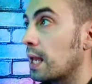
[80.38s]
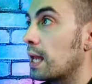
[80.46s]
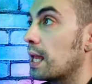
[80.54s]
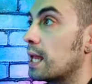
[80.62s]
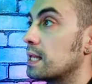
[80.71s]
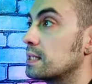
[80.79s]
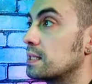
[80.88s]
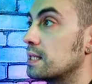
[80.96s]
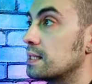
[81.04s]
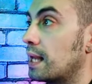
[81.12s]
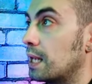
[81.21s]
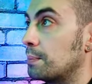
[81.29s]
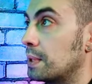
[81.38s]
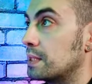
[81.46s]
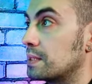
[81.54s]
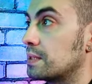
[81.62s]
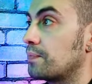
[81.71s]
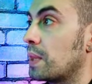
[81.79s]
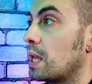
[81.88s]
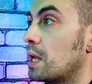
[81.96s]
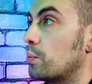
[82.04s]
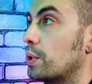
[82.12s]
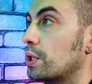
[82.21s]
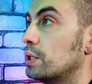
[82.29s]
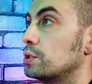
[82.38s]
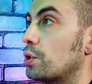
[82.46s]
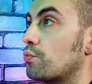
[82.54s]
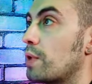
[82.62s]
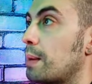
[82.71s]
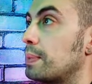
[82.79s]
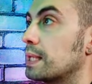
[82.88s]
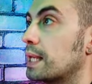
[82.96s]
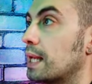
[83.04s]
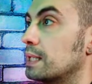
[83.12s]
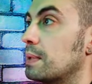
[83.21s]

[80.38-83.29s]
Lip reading: is these elements. We're going to replicate